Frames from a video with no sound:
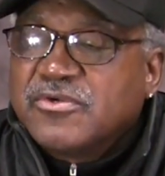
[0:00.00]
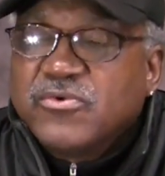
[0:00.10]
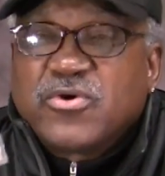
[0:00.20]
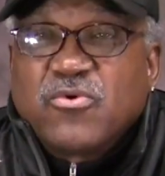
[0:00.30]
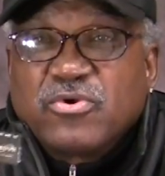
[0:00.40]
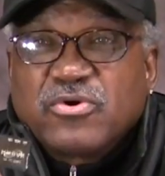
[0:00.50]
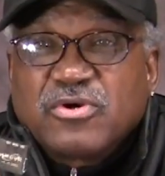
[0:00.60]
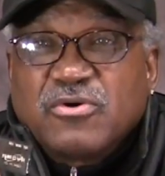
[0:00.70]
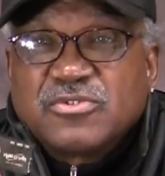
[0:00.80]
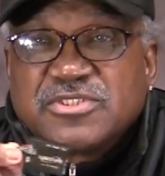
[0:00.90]
recorder.
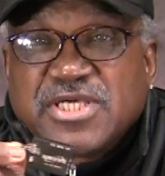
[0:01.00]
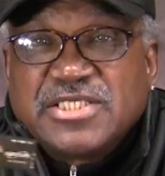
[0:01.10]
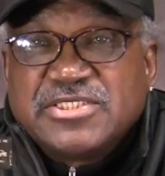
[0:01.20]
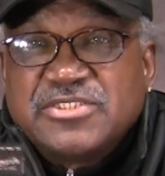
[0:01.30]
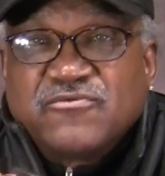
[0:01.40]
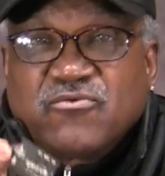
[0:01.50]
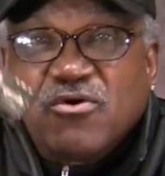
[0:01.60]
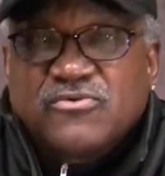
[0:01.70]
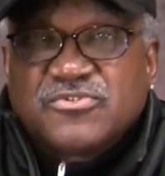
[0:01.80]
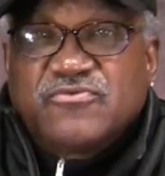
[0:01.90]
Goes inside these little
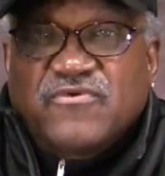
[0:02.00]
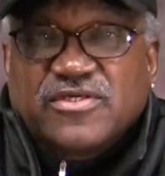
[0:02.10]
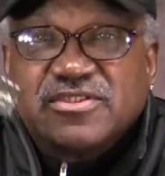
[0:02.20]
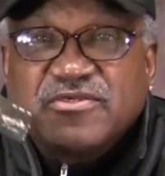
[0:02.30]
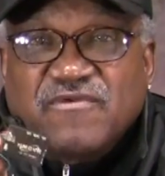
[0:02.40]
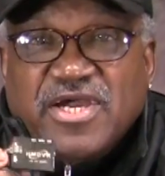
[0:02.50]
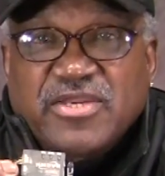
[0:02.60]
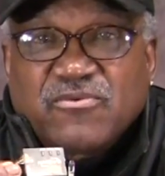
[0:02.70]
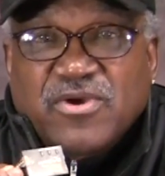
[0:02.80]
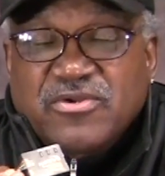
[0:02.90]
drones you see
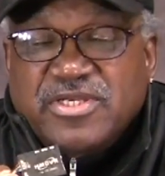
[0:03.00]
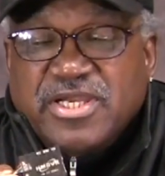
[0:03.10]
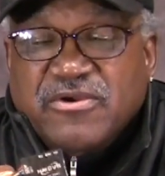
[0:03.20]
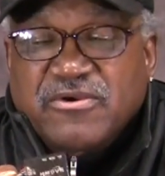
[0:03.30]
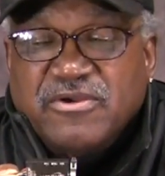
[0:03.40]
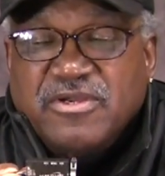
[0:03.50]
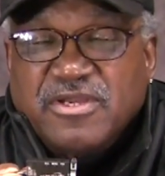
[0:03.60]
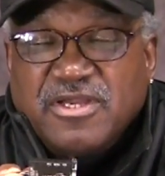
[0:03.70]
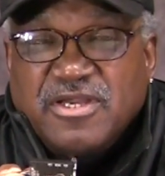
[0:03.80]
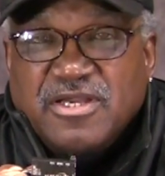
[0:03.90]
flying around in the air.
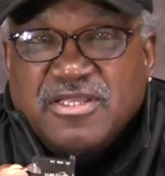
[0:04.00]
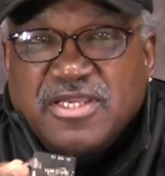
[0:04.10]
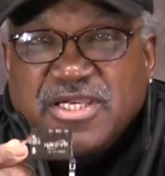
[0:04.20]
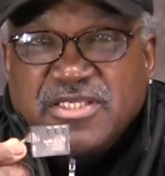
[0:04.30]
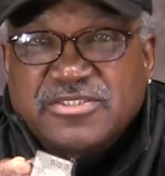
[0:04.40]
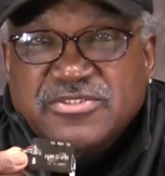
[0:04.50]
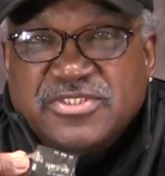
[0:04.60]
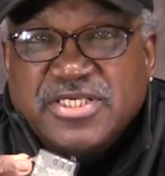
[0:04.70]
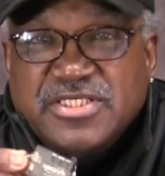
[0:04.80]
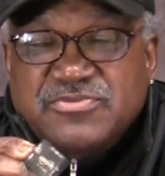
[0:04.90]
And this little
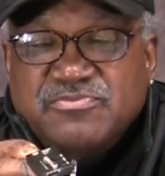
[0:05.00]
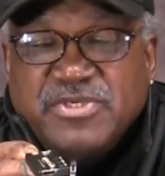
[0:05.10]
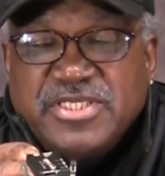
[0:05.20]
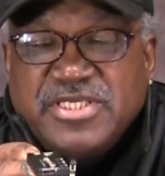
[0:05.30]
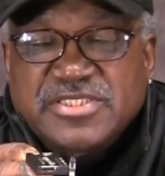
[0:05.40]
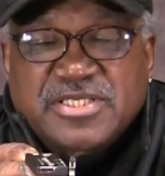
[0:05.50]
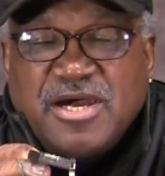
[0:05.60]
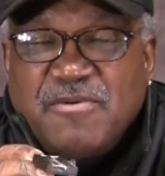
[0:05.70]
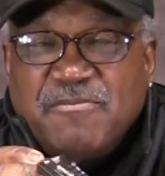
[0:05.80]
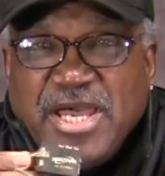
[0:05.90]
thing is is
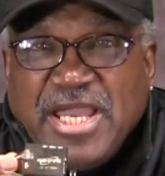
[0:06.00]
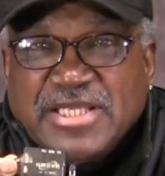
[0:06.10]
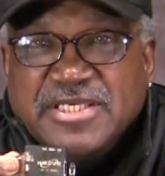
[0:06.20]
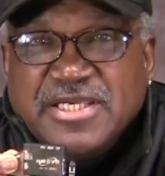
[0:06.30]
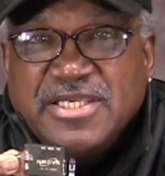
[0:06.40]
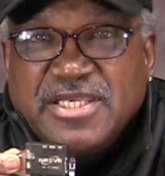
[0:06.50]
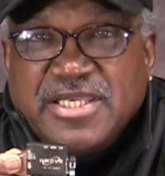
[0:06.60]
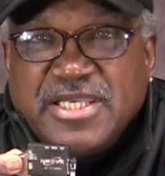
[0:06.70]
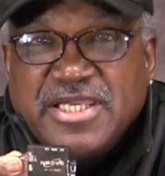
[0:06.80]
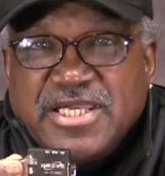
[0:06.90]
compact,
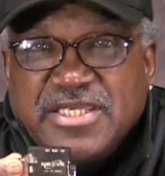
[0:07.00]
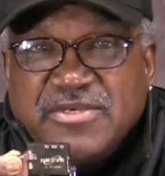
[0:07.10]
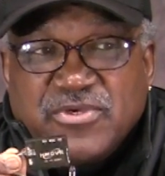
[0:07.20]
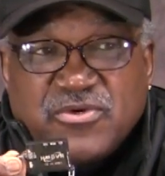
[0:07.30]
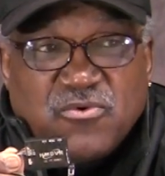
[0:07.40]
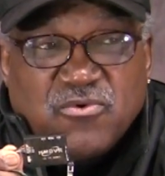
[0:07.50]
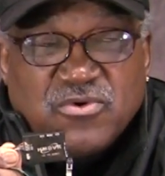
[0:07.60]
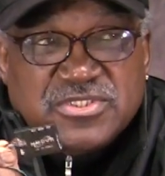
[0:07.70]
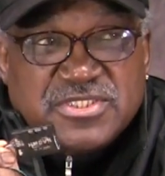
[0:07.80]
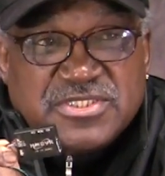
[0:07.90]
and it
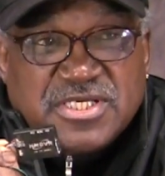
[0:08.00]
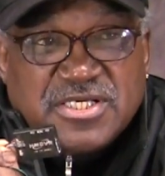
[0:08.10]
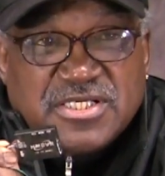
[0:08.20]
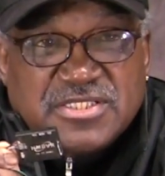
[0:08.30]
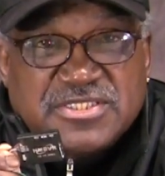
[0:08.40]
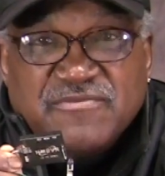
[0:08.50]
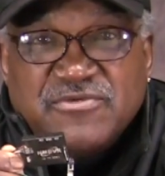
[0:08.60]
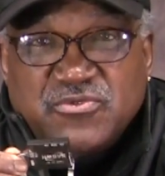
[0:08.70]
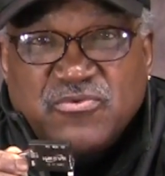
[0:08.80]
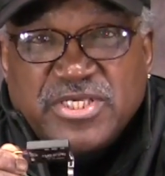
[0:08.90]
records in
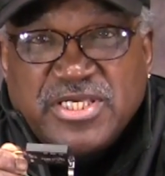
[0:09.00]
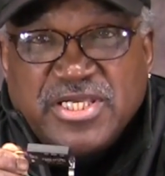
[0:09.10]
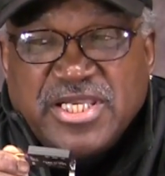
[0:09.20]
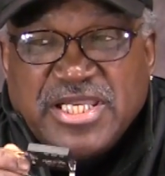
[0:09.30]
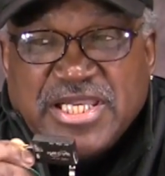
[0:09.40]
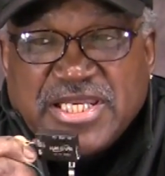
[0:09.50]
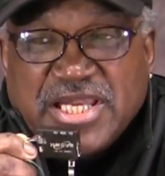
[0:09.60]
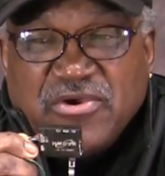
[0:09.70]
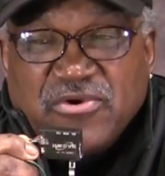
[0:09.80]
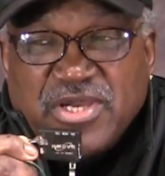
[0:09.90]
720. And
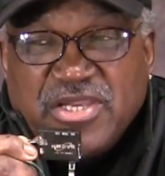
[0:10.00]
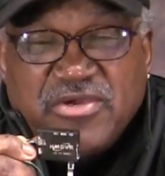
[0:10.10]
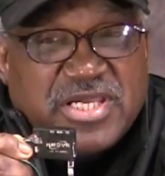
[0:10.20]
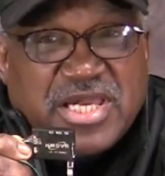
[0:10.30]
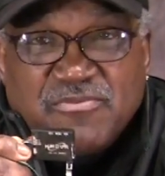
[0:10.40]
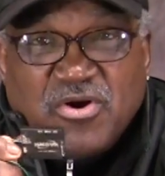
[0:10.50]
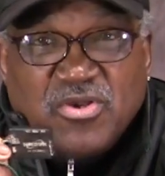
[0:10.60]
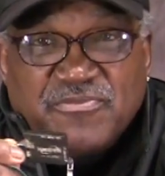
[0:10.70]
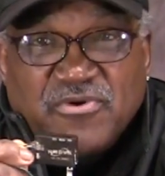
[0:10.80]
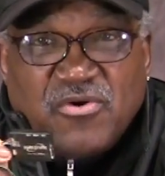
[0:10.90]
I hear they got them
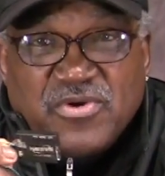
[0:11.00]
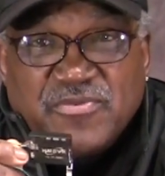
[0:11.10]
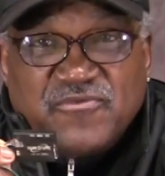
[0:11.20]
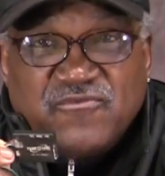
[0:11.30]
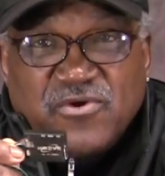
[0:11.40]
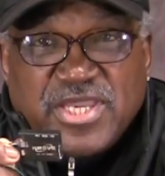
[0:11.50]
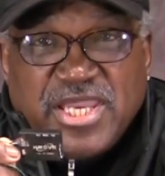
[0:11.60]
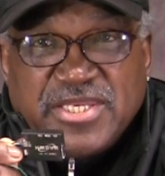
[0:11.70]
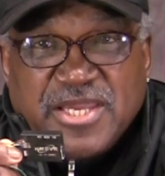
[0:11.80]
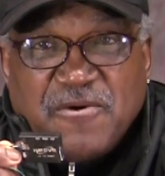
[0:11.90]
all the way up to
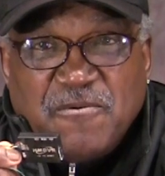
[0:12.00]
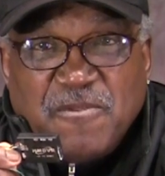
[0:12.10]
4K now.